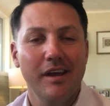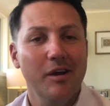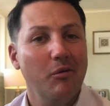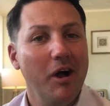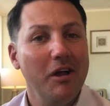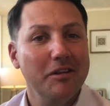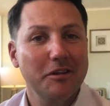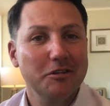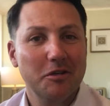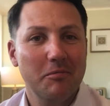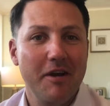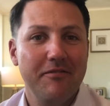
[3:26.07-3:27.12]
Well, those
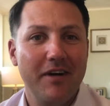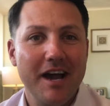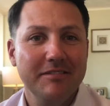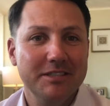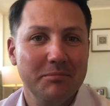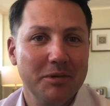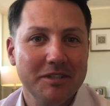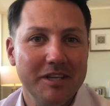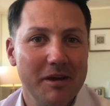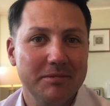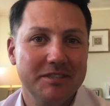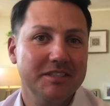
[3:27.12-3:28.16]
are my 5 simple
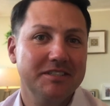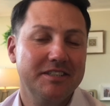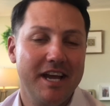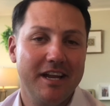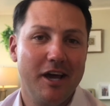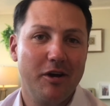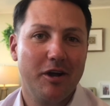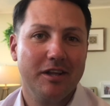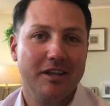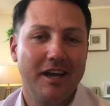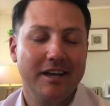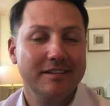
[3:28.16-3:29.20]
tips to stand out
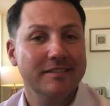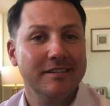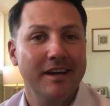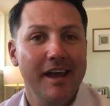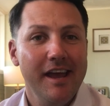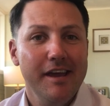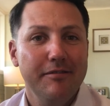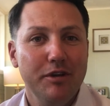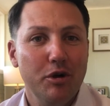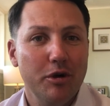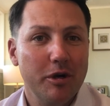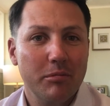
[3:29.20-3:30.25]
online. If
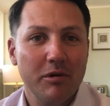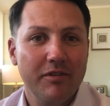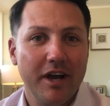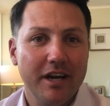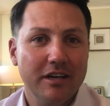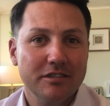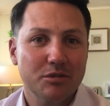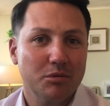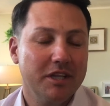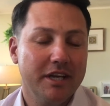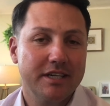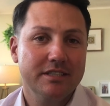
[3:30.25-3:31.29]
you or your providers would
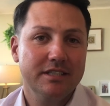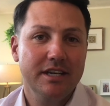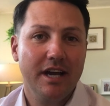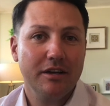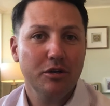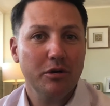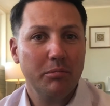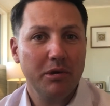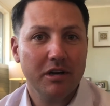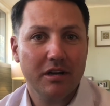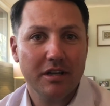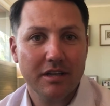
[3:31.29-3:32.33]
like to see how you
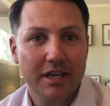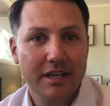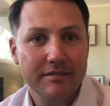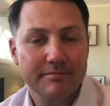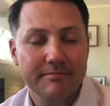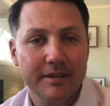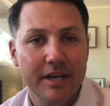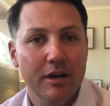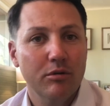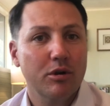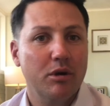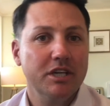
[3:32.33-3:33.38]
appear online,
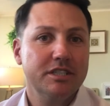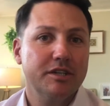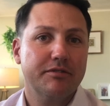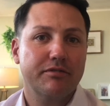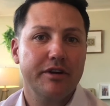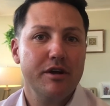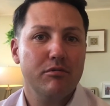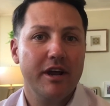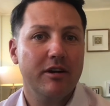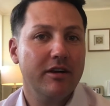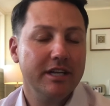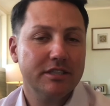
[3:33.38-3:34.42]
request your free
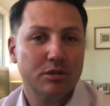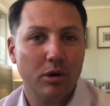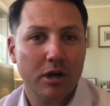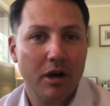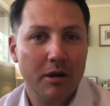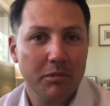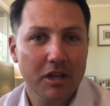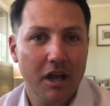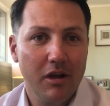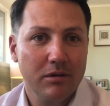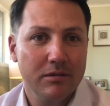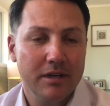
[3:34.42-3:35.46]
Rate scorecard
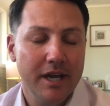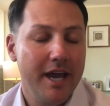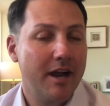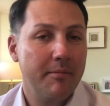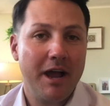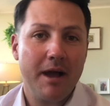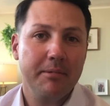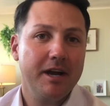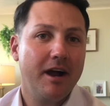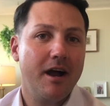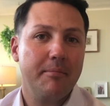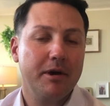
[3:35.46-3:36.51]
below, and I'm happy to
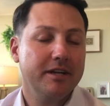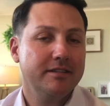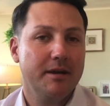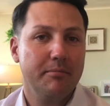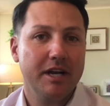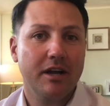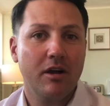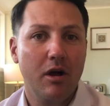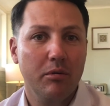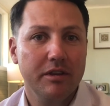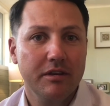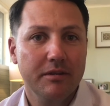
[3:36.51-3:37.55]
hop on a 10-minute call
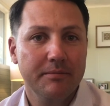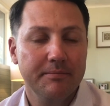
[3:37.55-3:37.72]
with you.